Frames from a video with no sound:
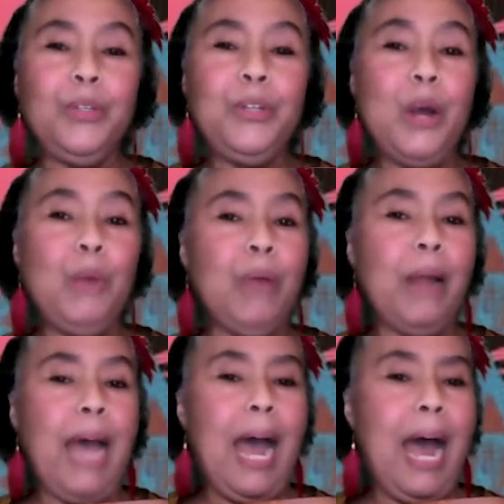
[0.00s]
know,
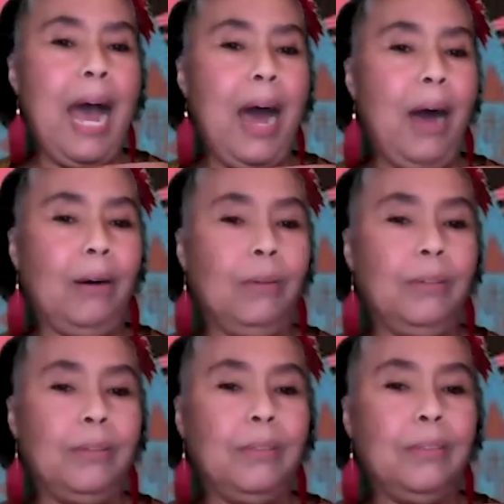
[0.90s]
Brother Owl,
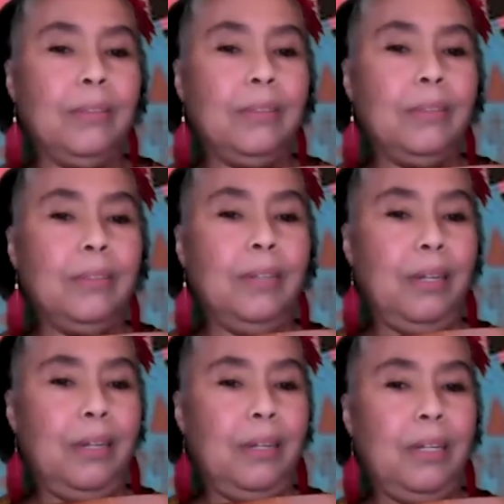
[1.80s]
huh?
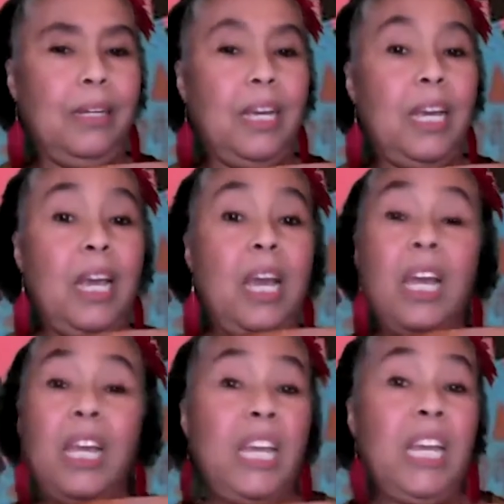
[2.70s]

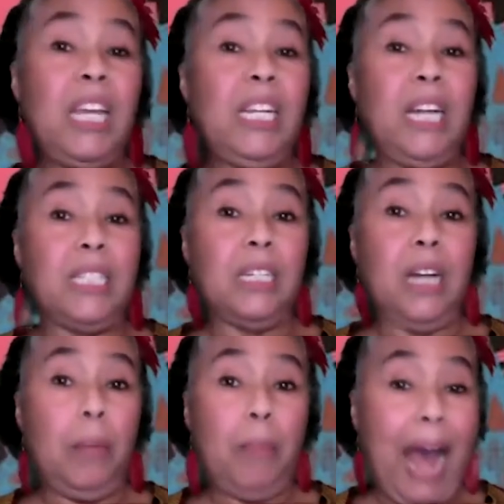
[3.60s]
He doesn't
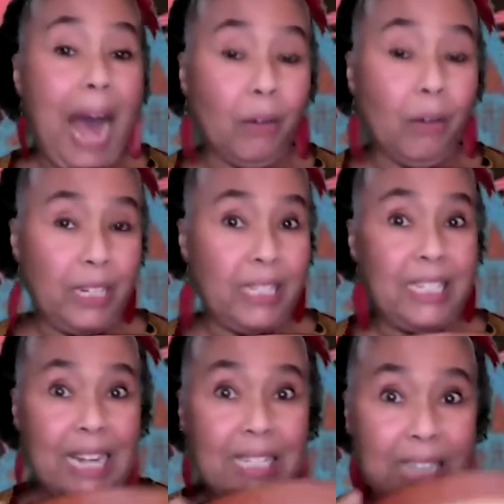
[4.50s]
come out in the
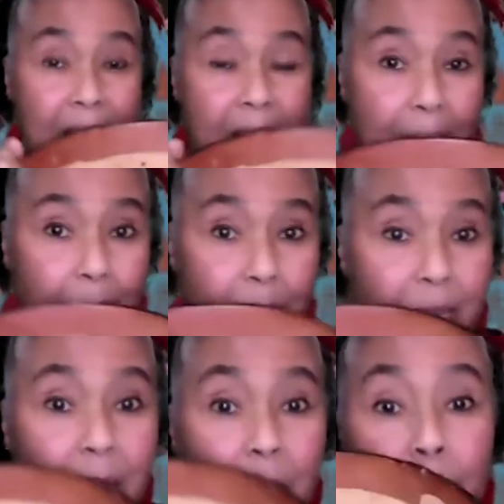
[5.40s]
daytime.
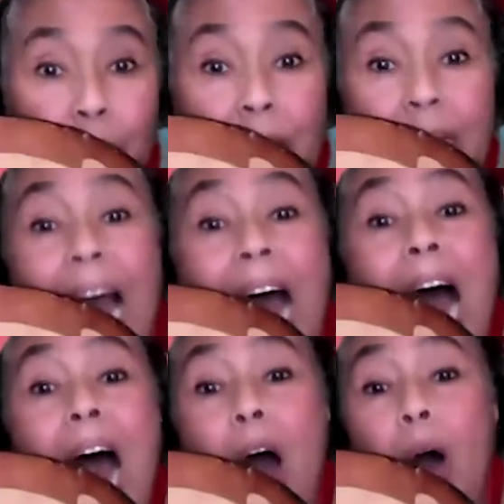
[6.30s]
Brother
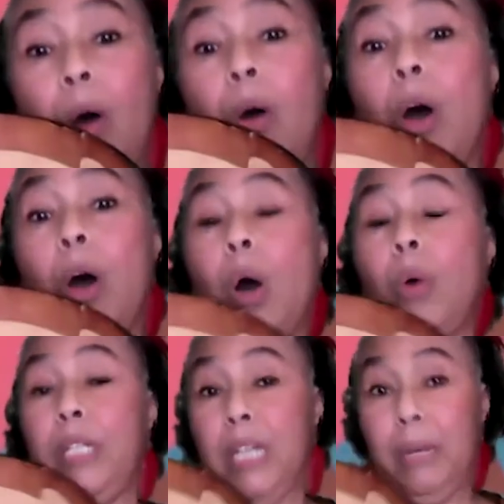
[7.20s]
Owl
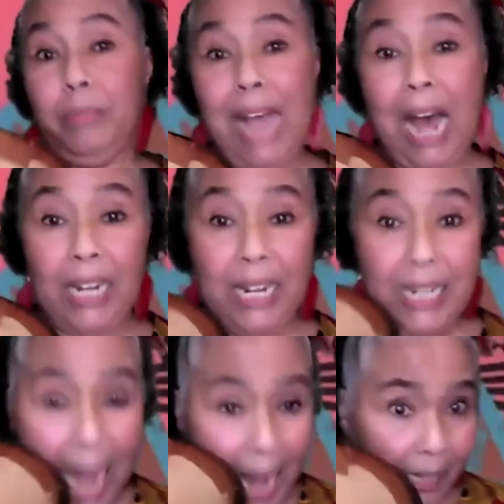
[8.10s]
only comes out at
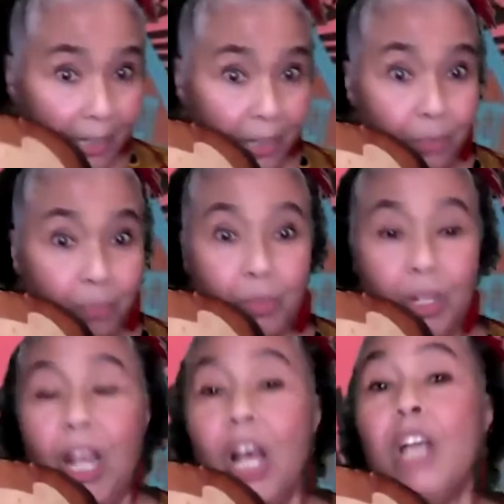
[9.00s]
night.
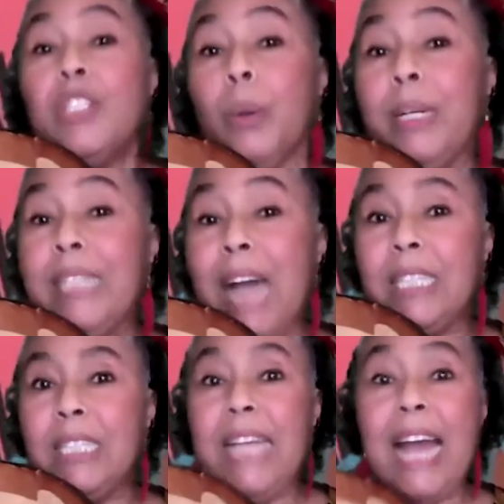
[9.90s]
So
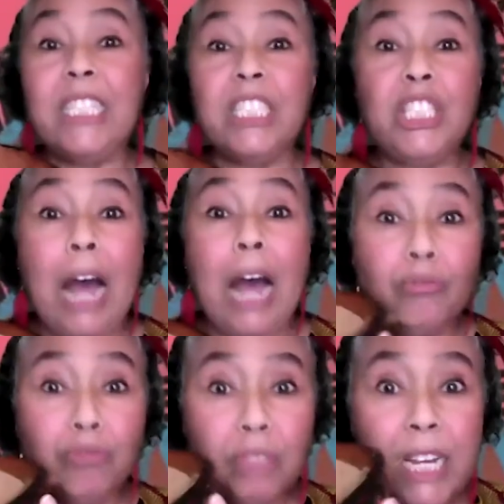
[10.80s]
Anansi had to shout
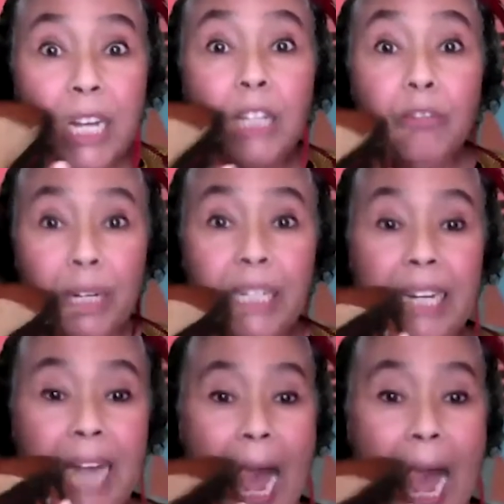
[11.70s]
really, really
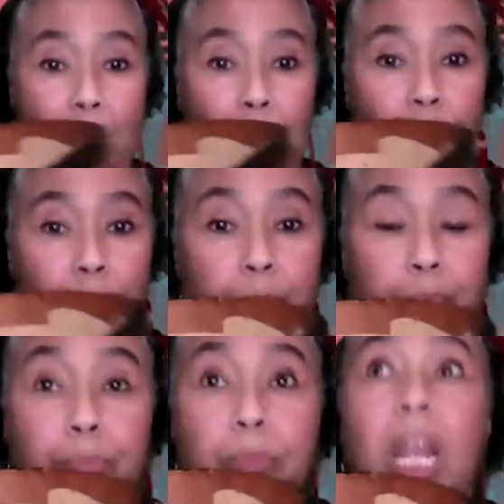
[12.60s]
loud
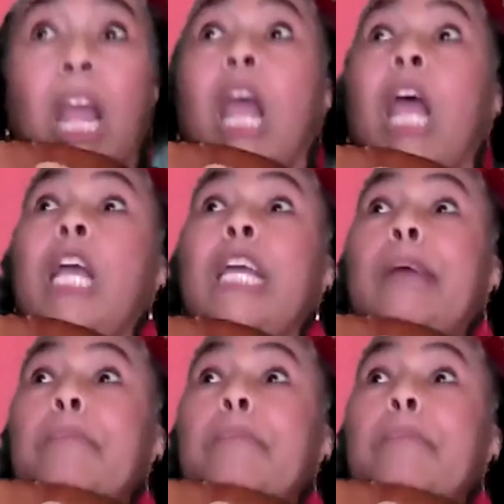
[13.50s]
Good